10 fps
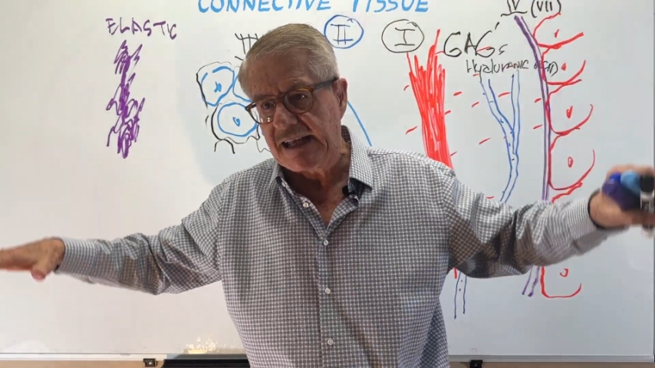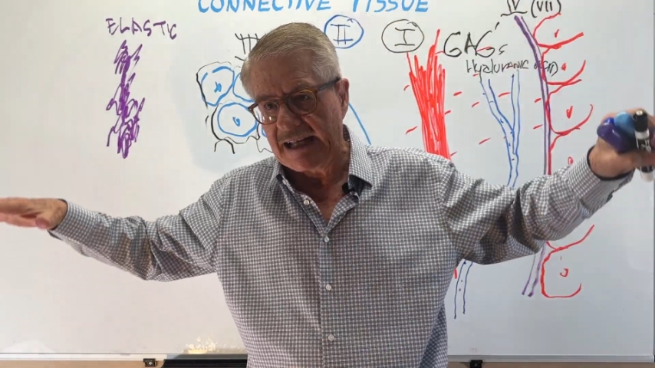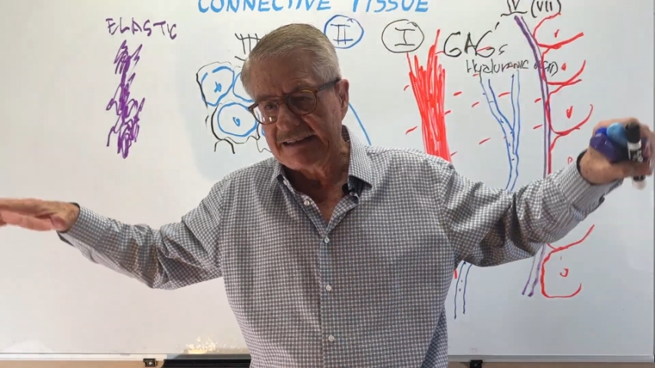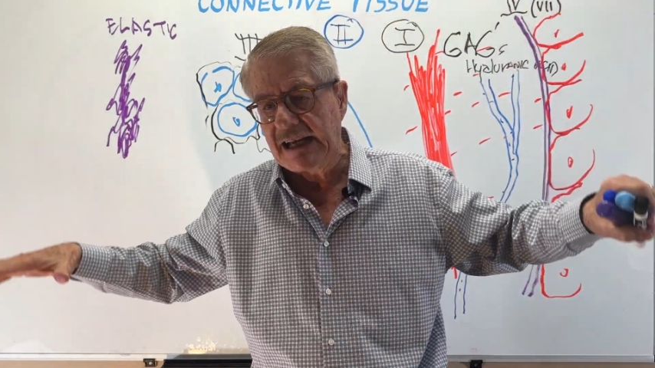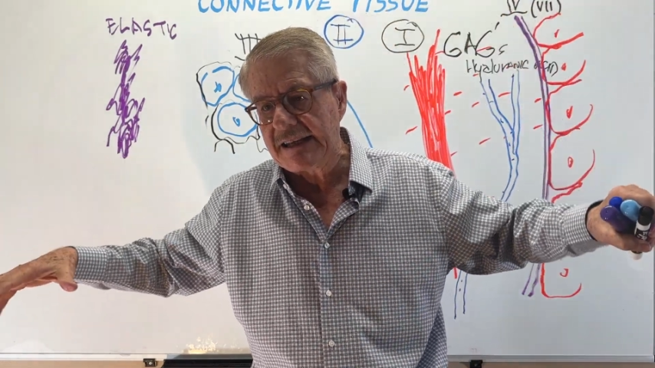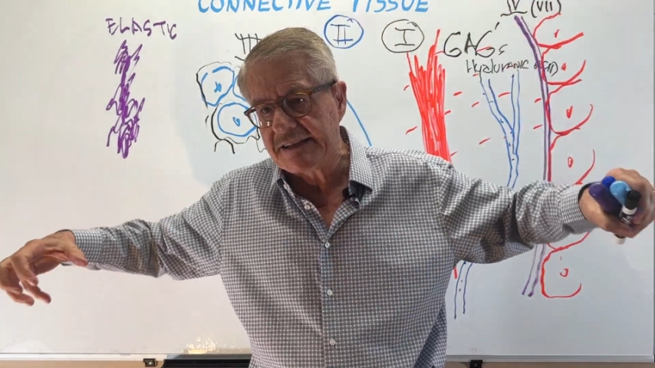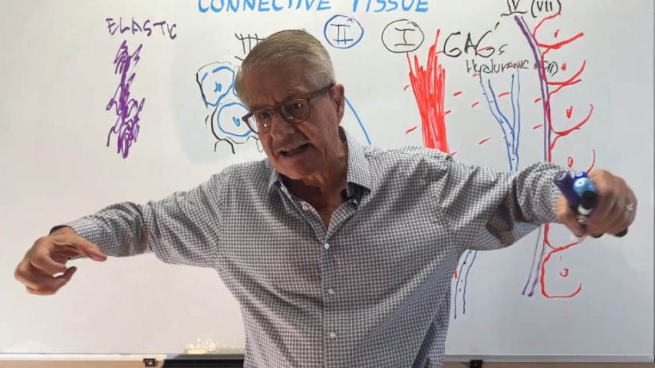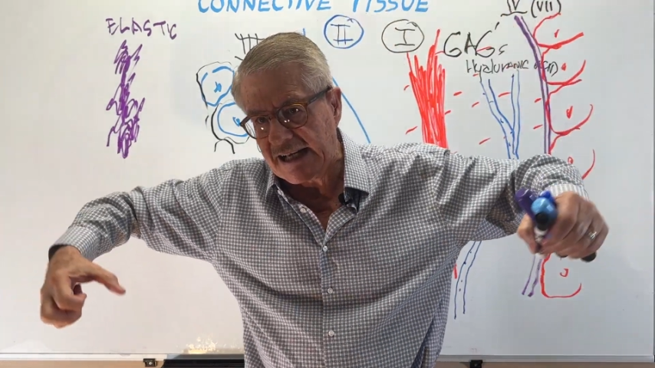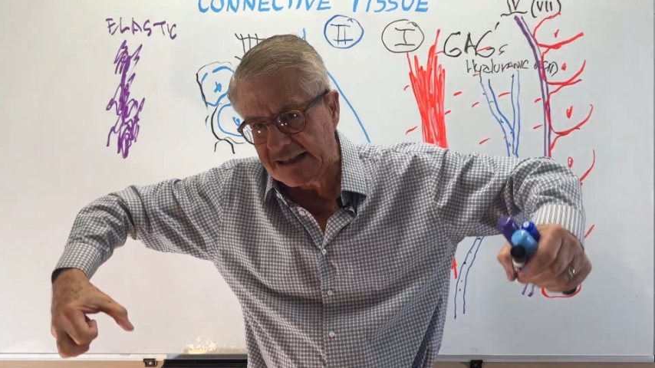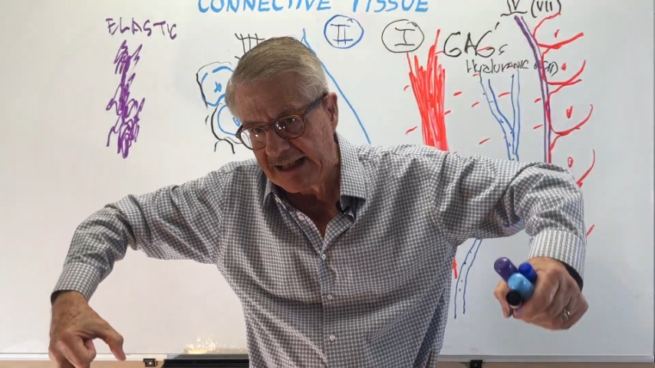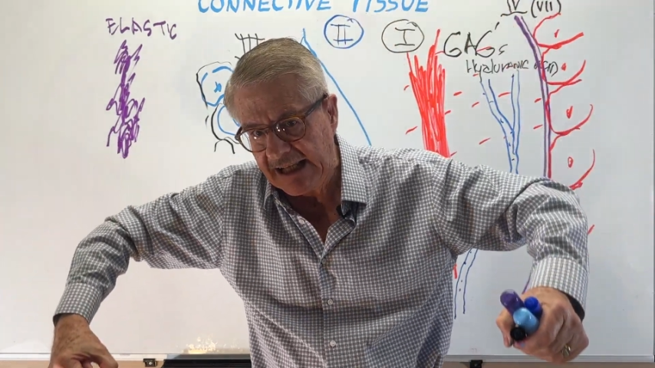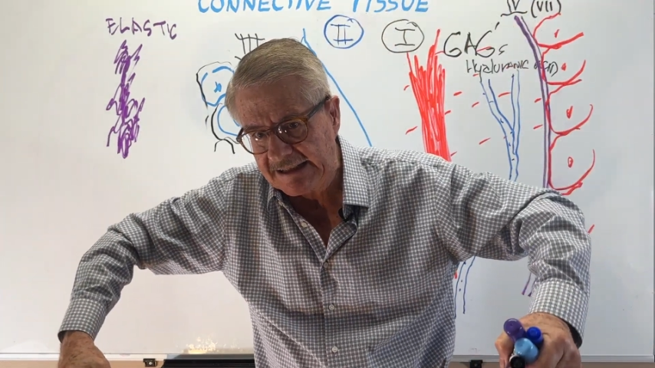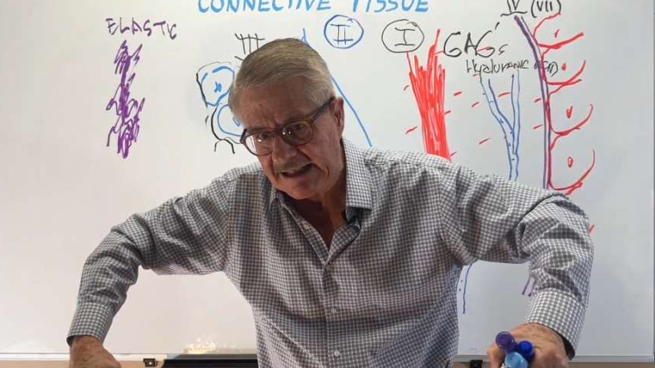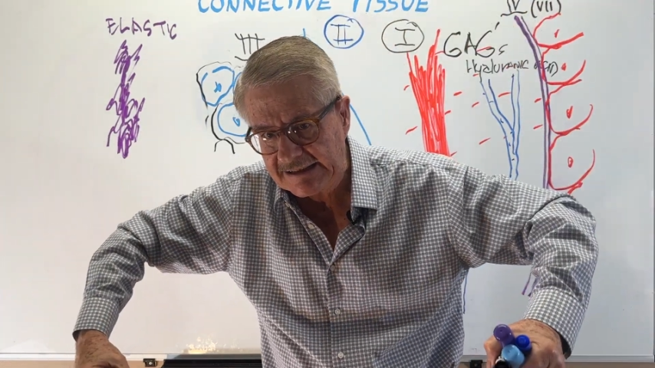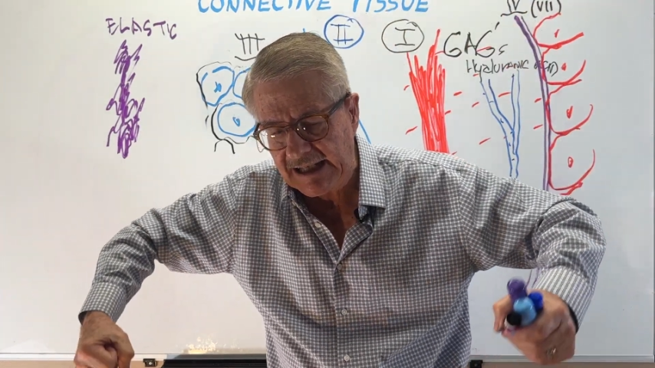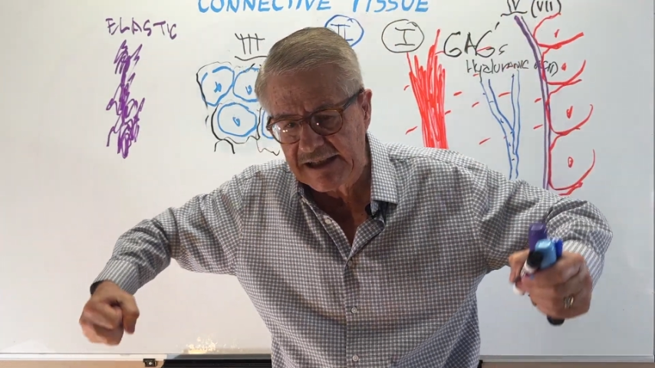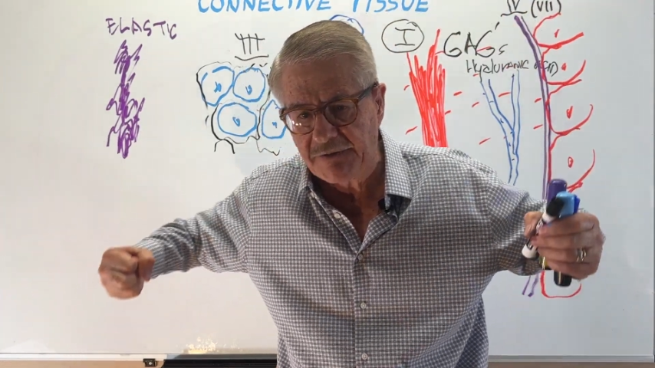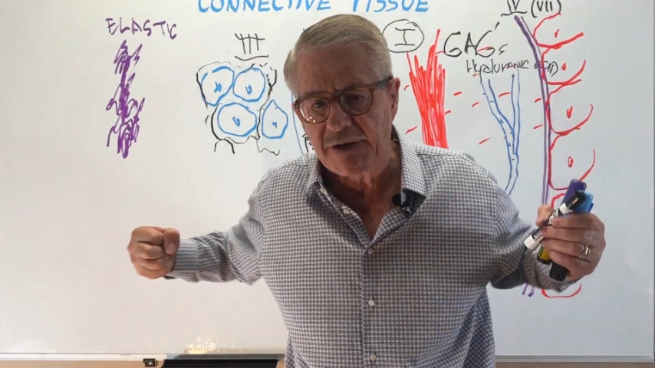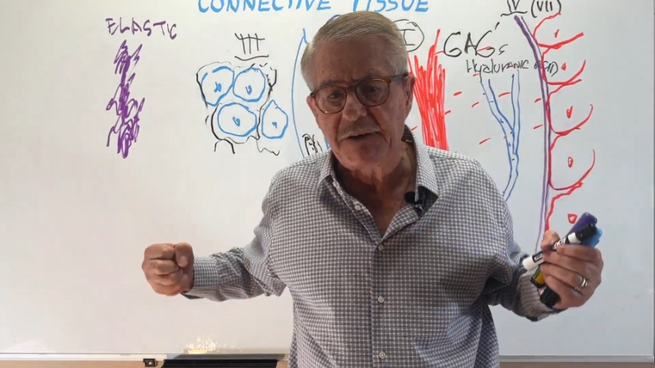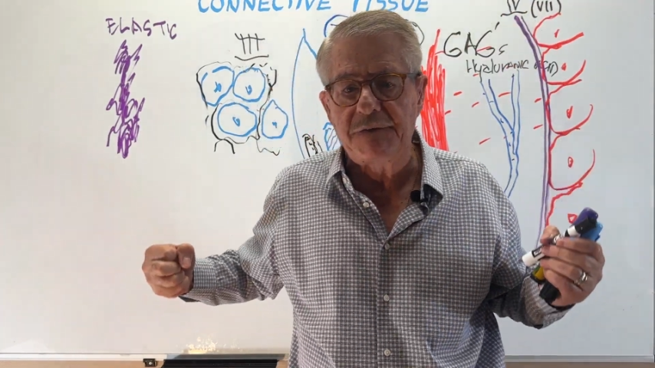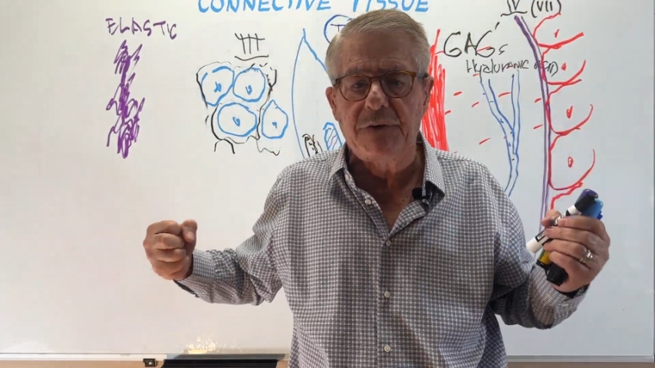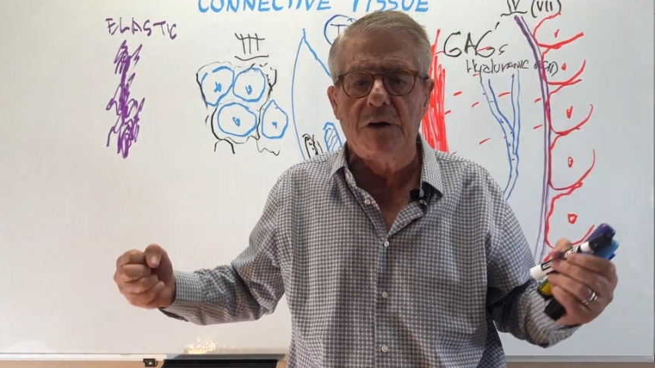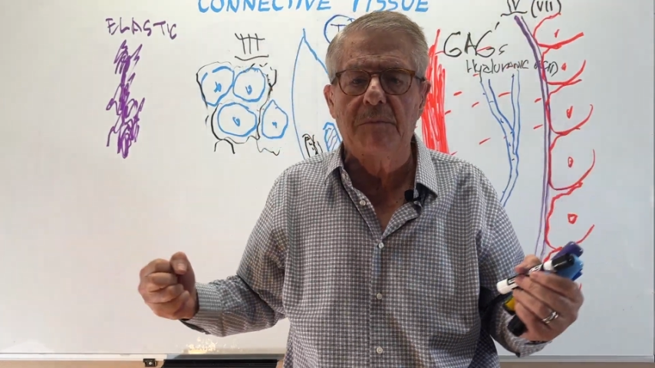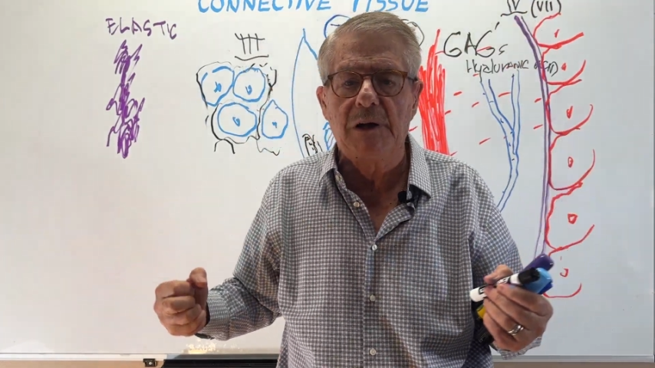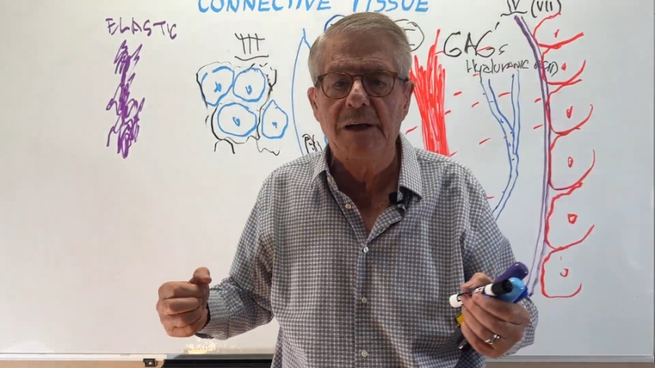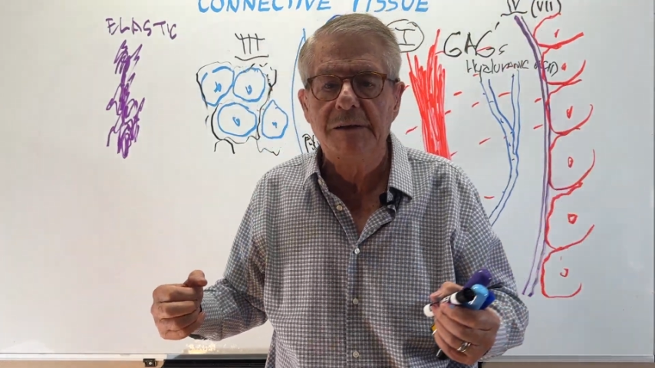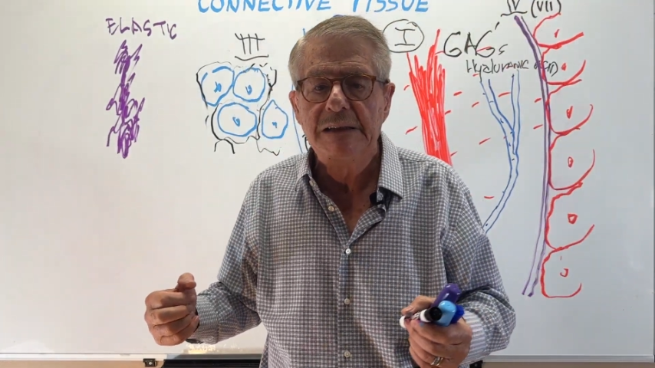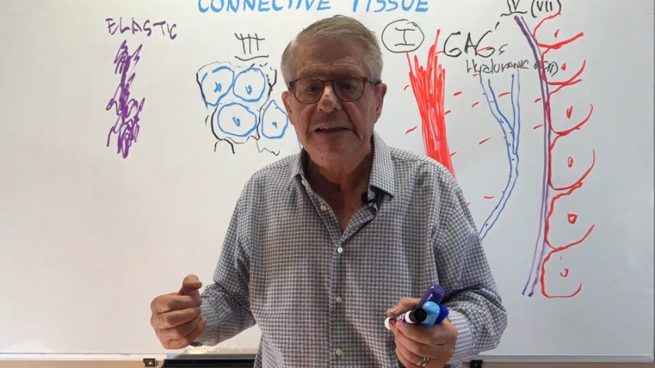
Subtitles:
attach and get attached very firmly.